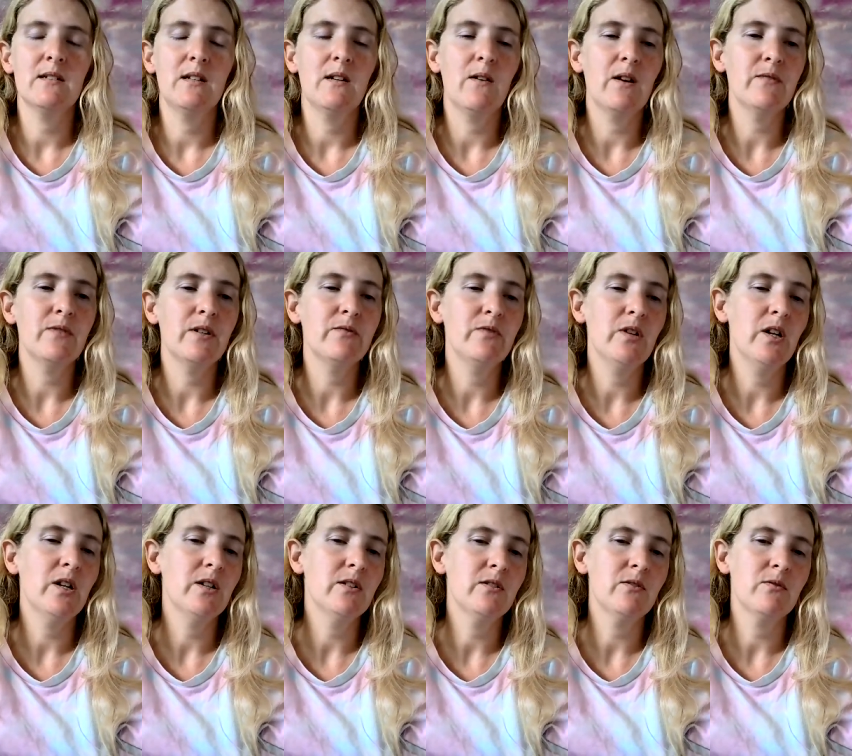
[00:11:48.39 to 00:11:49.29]
You know, I've I've
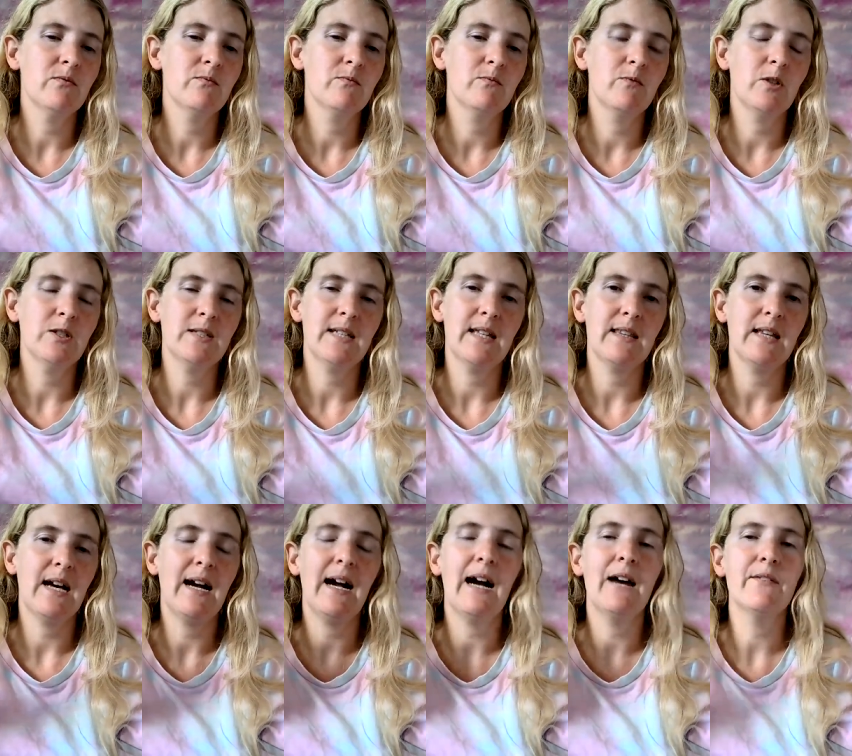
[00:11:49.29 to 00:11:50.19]
heard what's that
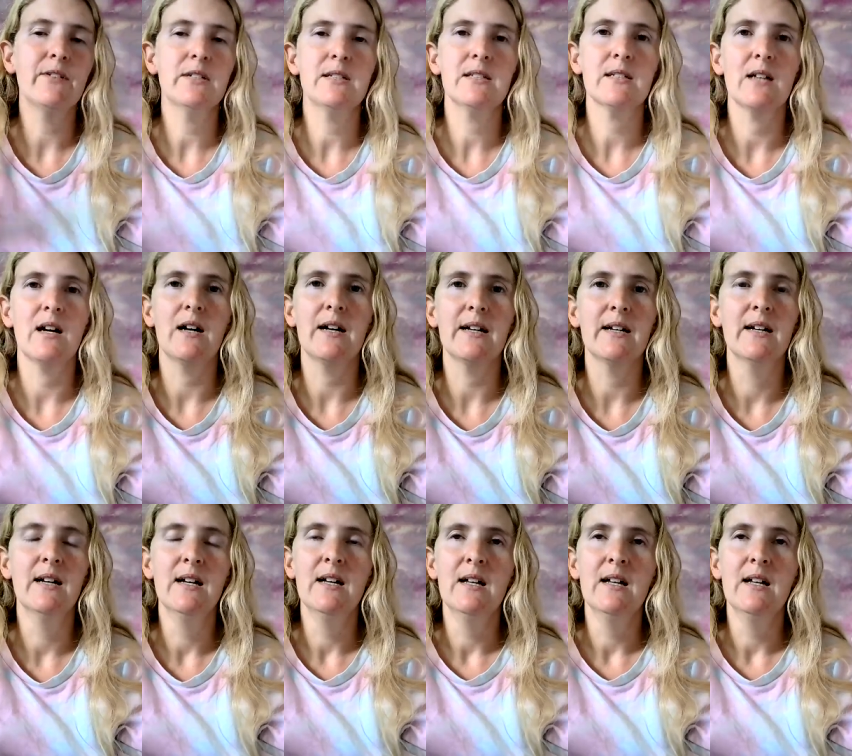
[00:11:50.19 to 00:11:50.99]
that Harrods guy.